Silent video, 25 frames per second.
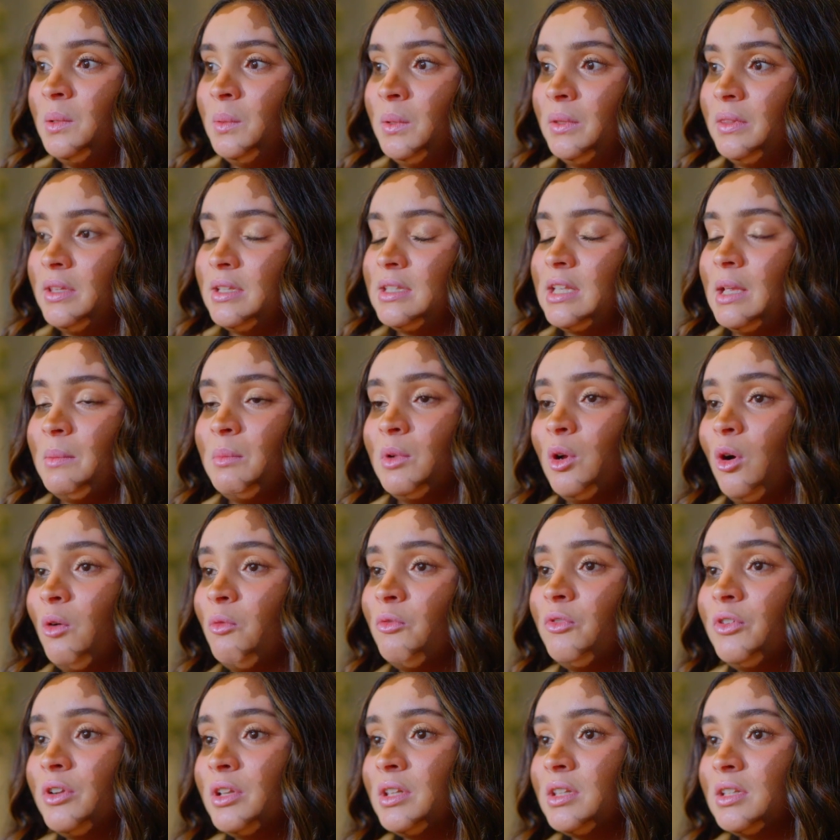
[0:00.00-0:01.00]
with the same
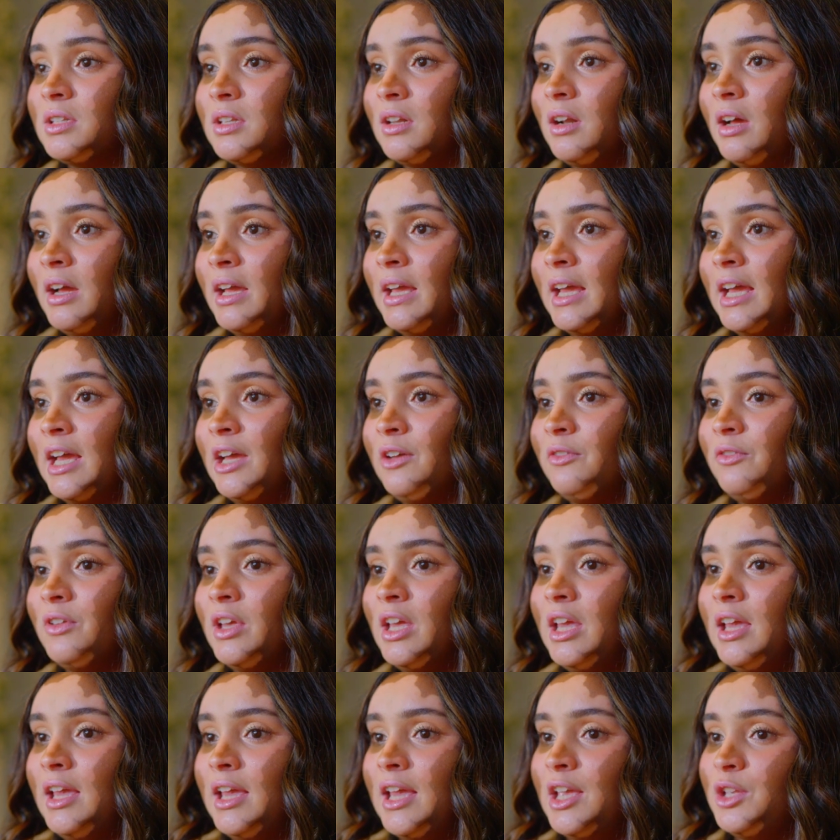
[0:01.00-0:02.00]
confidence that I have,
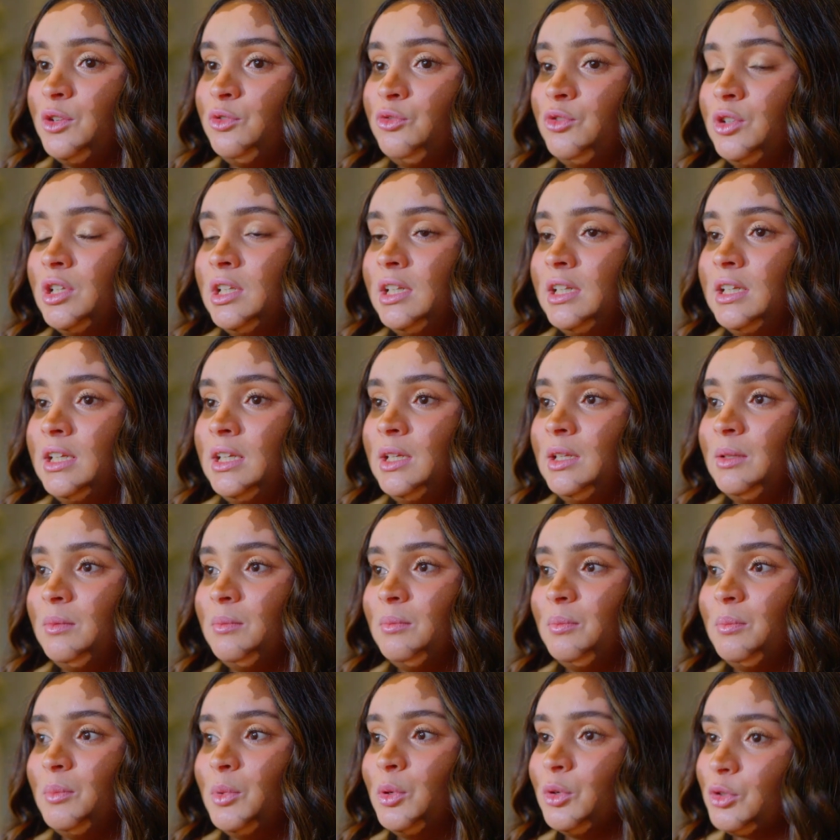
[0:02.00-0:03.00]
has really
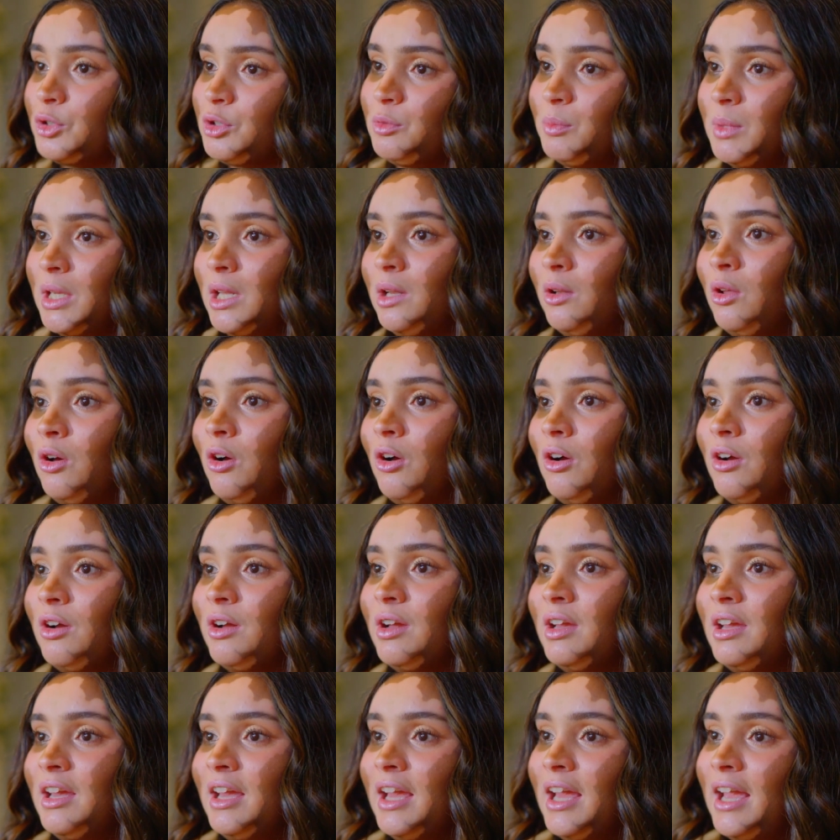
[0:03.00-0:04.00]
pushed me
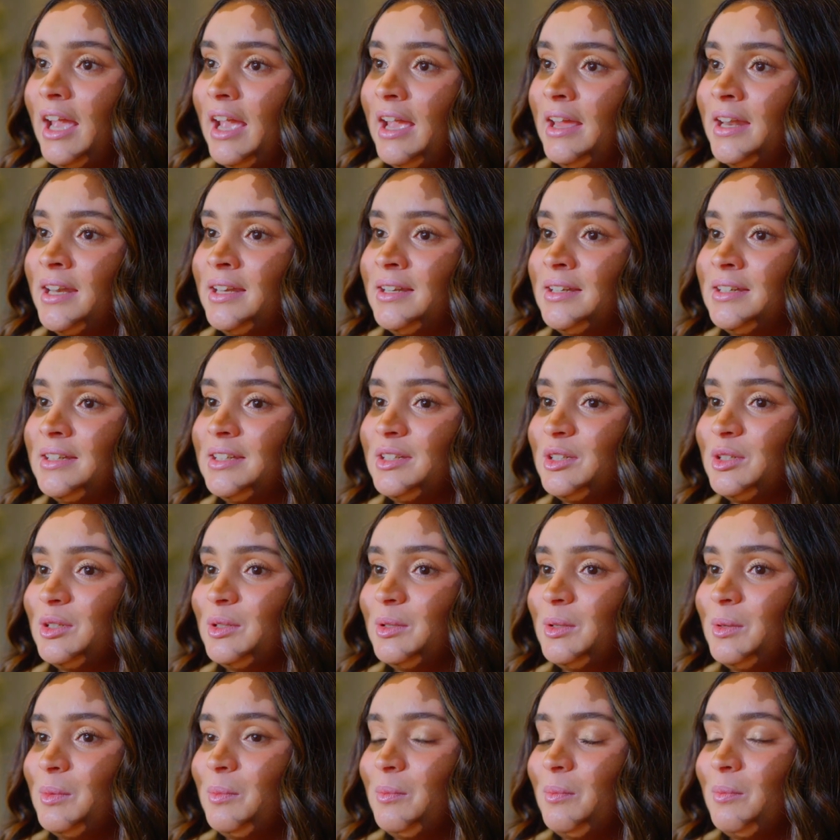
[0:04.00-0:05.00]
along and
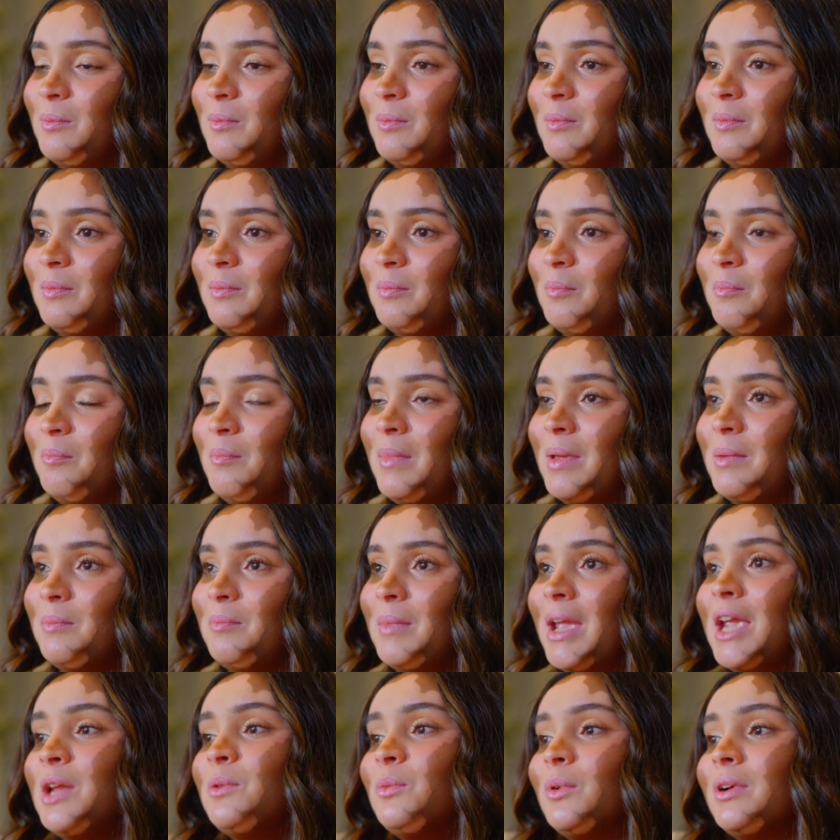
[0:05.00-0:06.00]

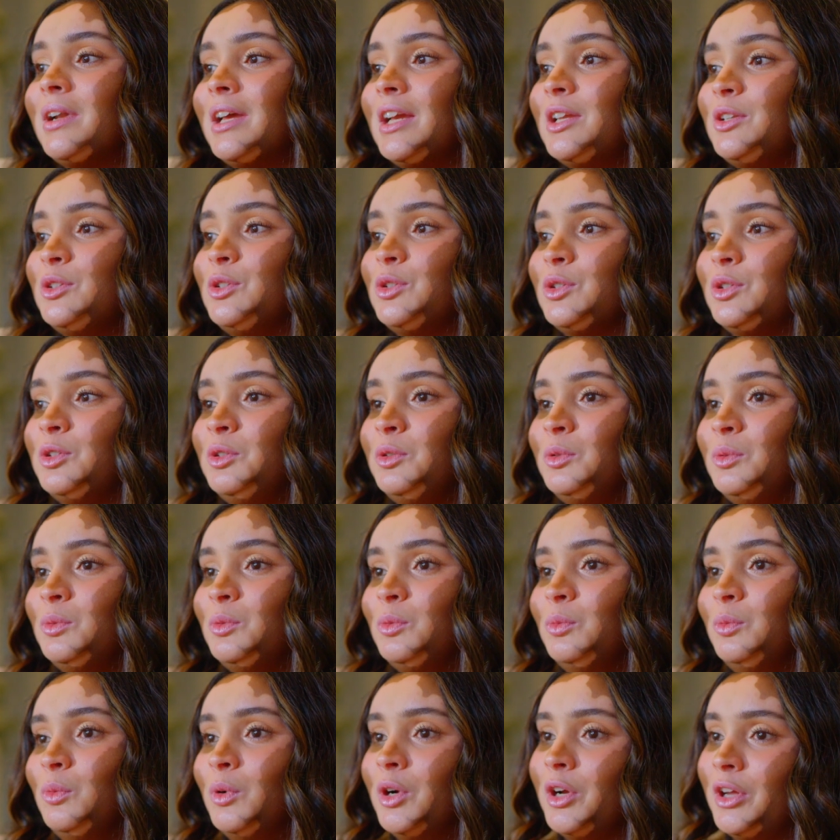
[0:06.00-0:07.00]
made what I do
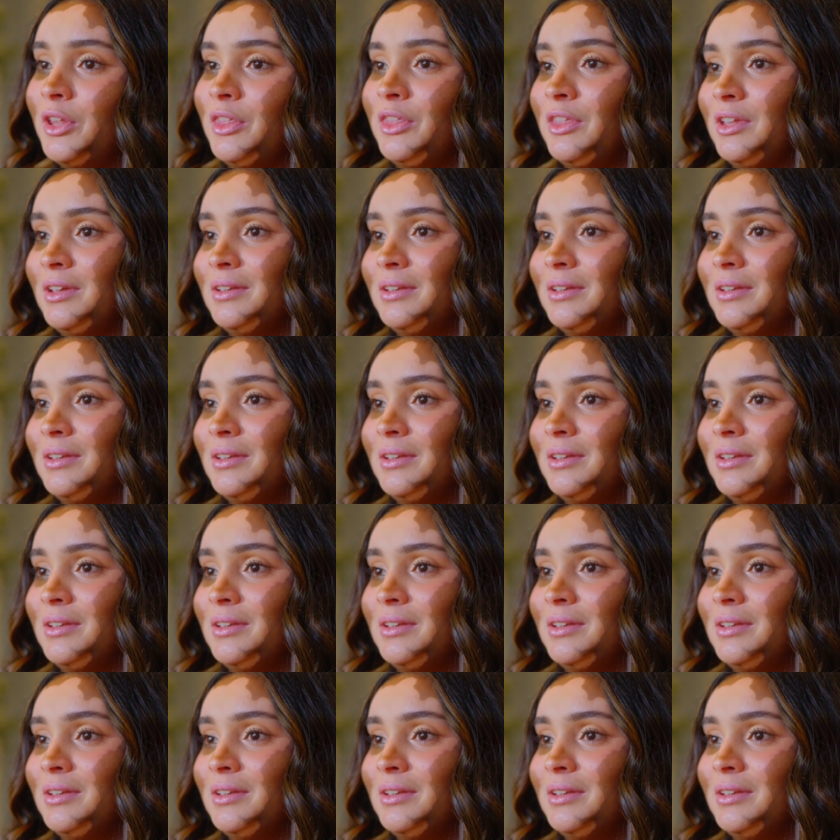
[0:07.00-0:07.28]
worth